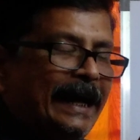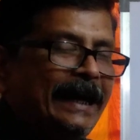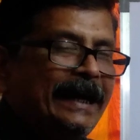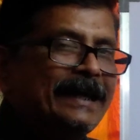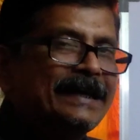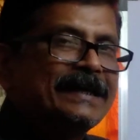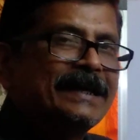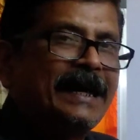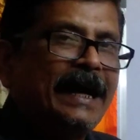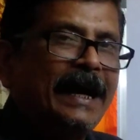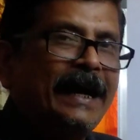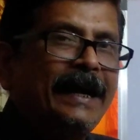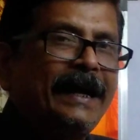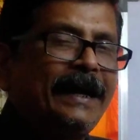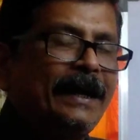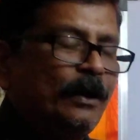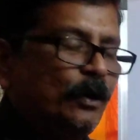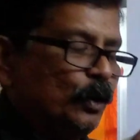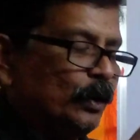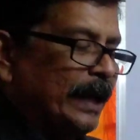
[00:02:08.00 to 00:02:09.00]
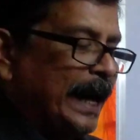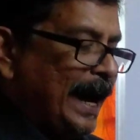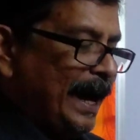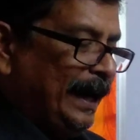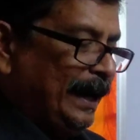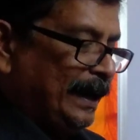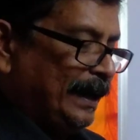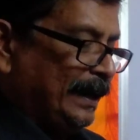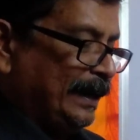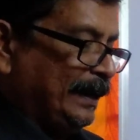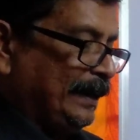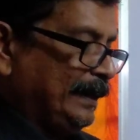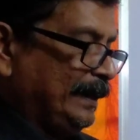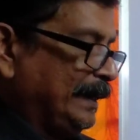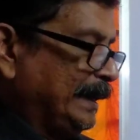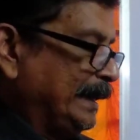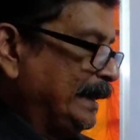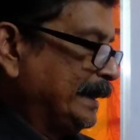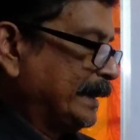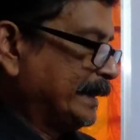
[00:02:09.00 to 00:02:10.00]
it is carried into the
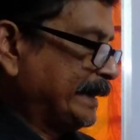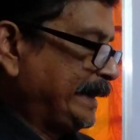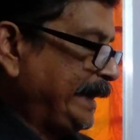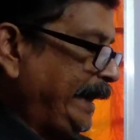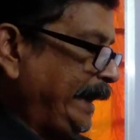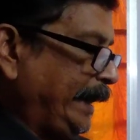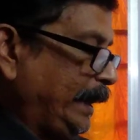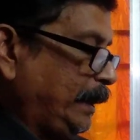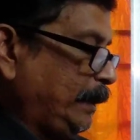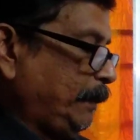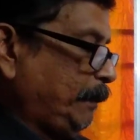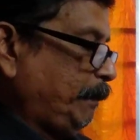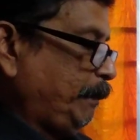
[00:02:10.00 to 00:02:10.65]
sea.